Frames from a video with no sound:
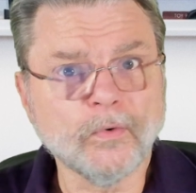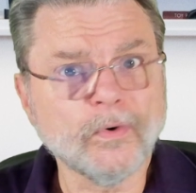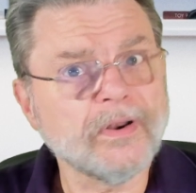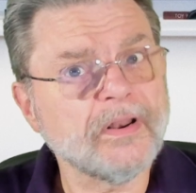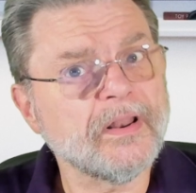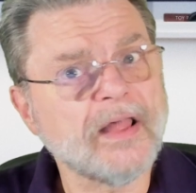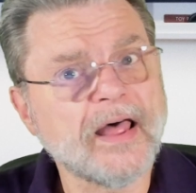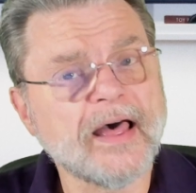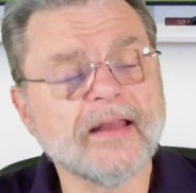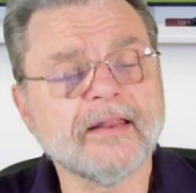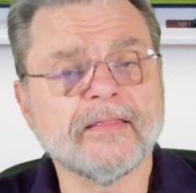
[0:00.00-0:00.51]
a
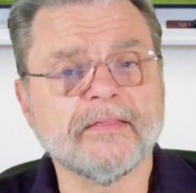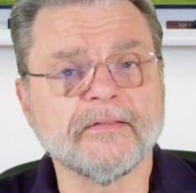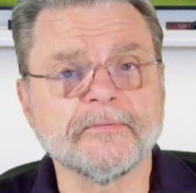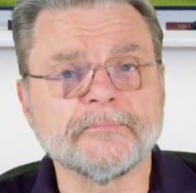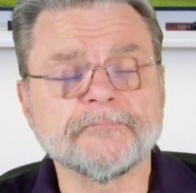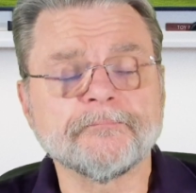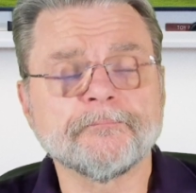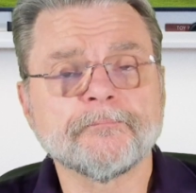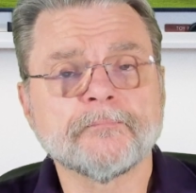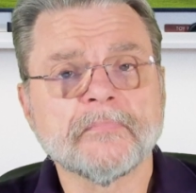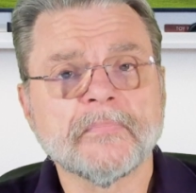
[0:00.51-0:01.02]
lot of them.
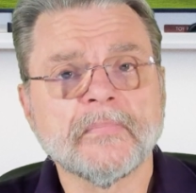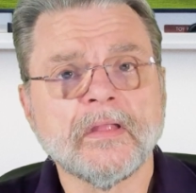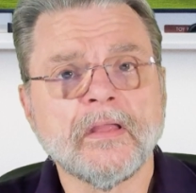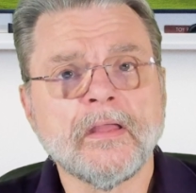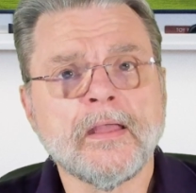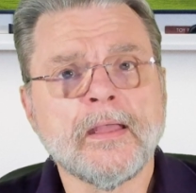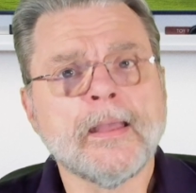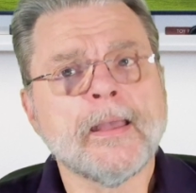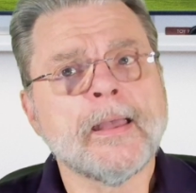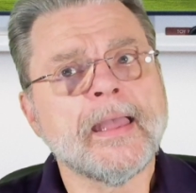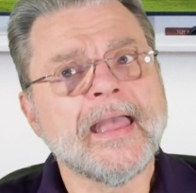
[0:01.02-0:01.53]

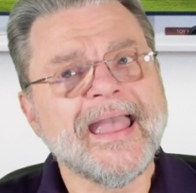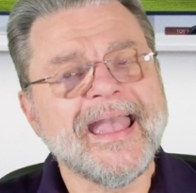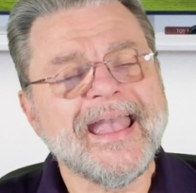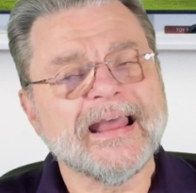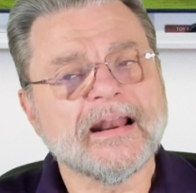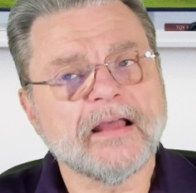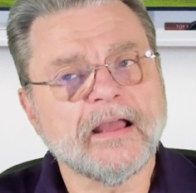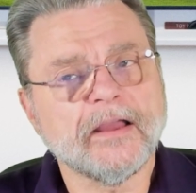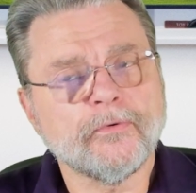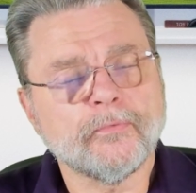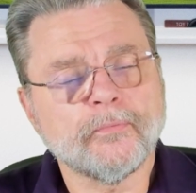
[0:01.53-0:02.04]

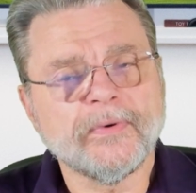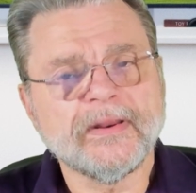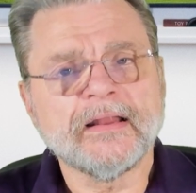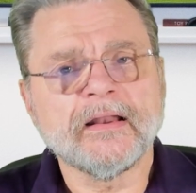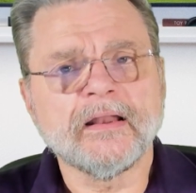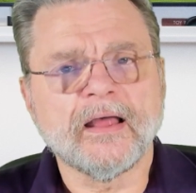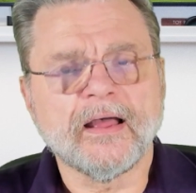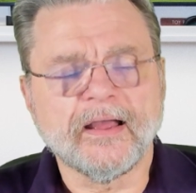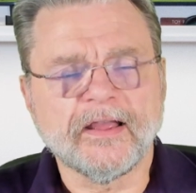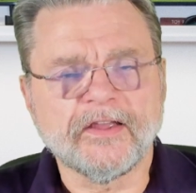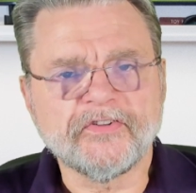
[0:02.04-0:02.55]
And I
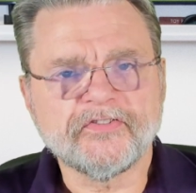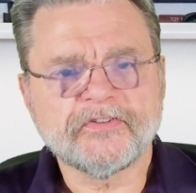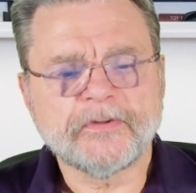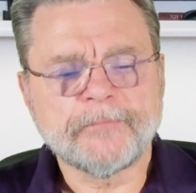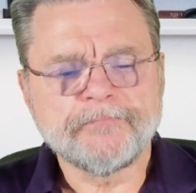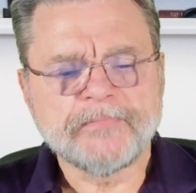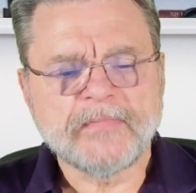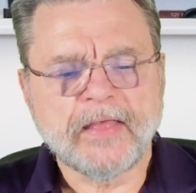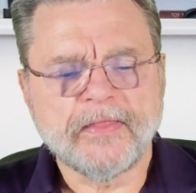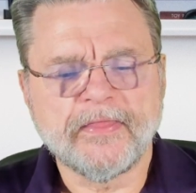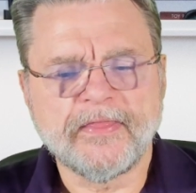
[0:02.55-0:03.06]
realized
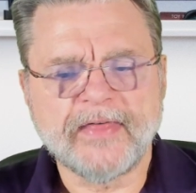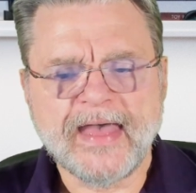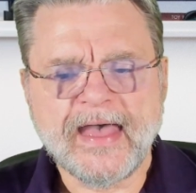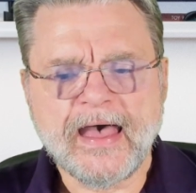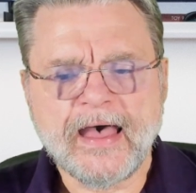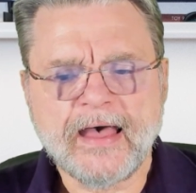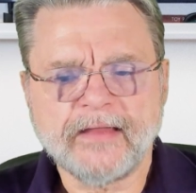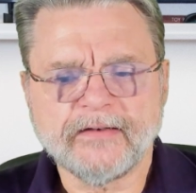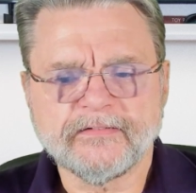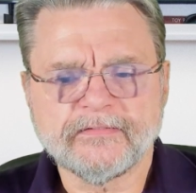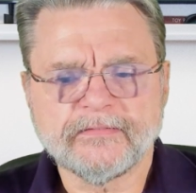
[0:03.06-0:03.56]

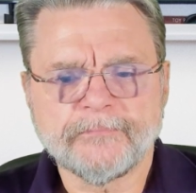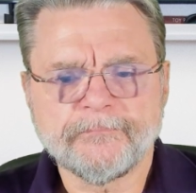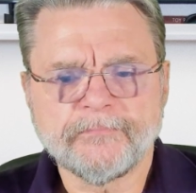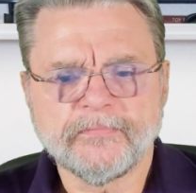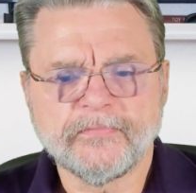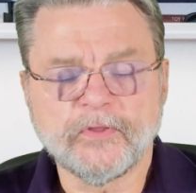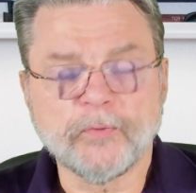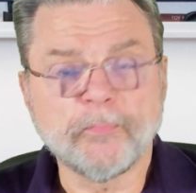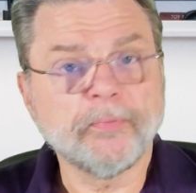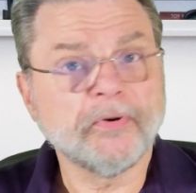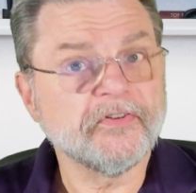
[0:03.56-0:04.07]
that
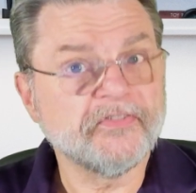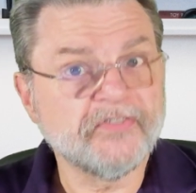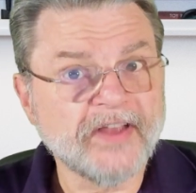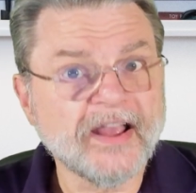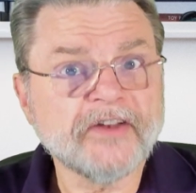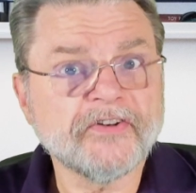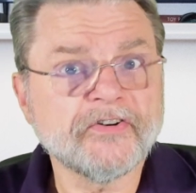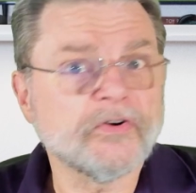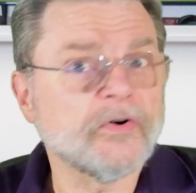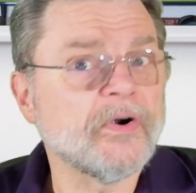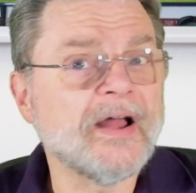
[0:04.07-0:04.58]
the
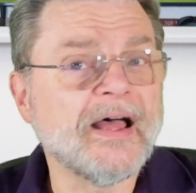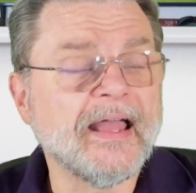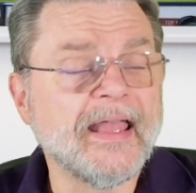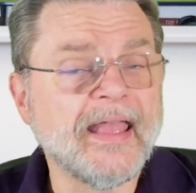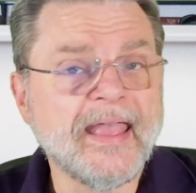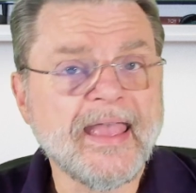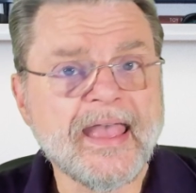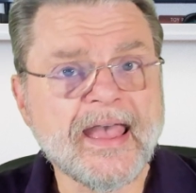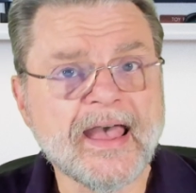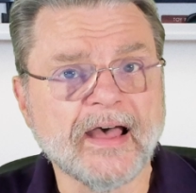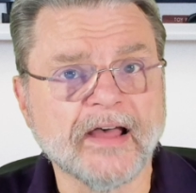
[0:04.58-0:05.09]
projector I
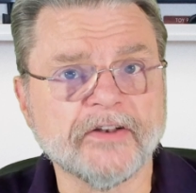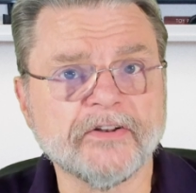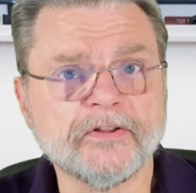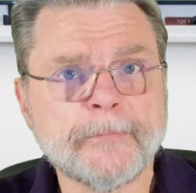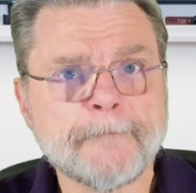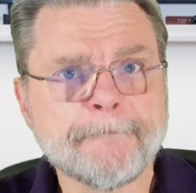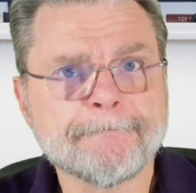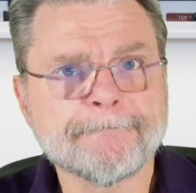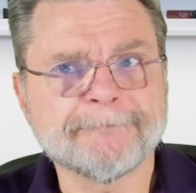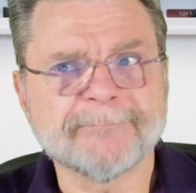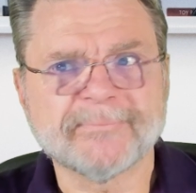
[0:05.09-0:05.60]
had,
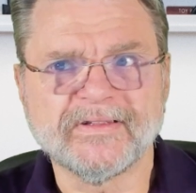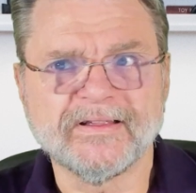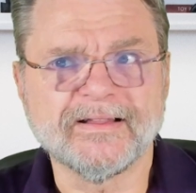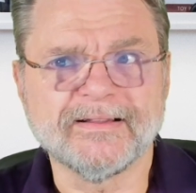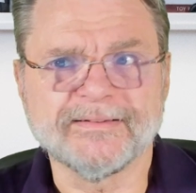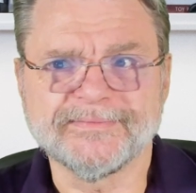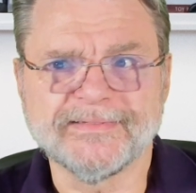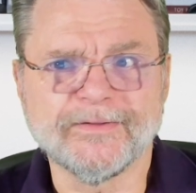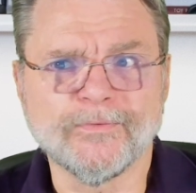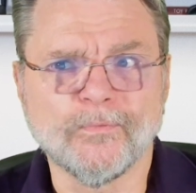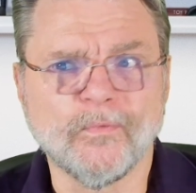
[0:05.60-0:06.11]

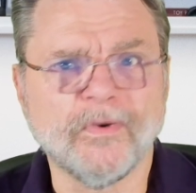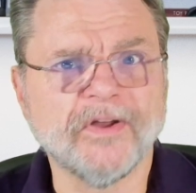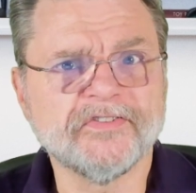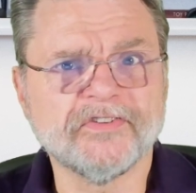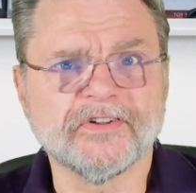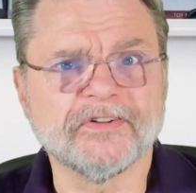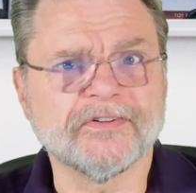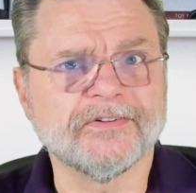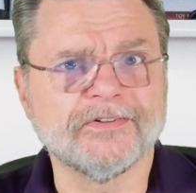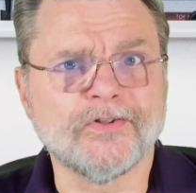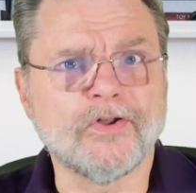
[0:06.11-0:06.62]
well, it
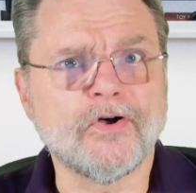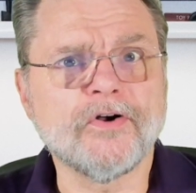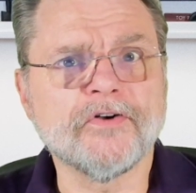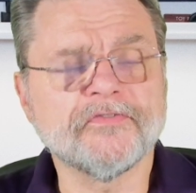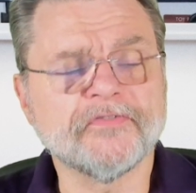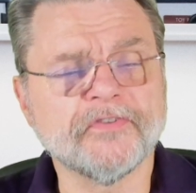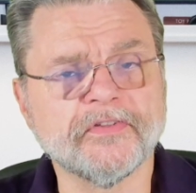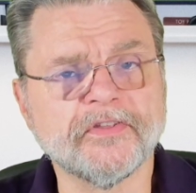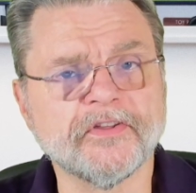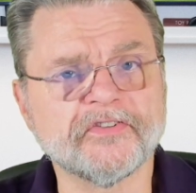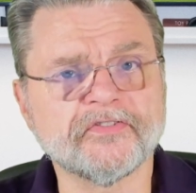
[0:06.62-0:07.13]
wasn't long
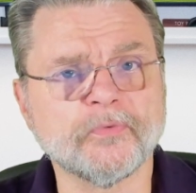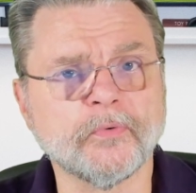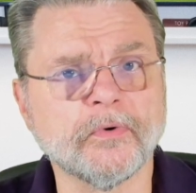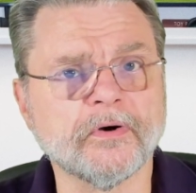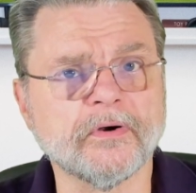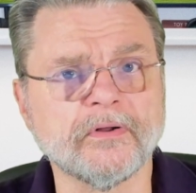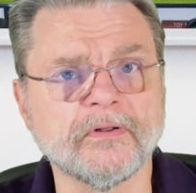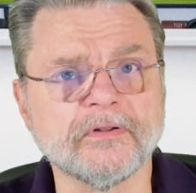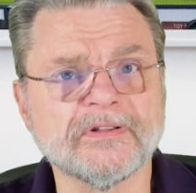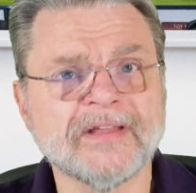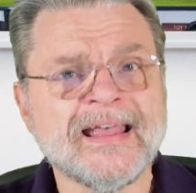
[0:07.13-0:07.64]
for this
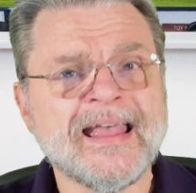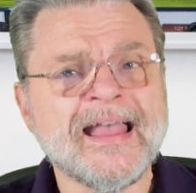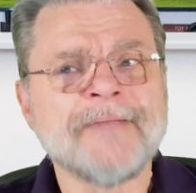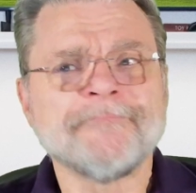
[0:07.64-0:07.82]
world.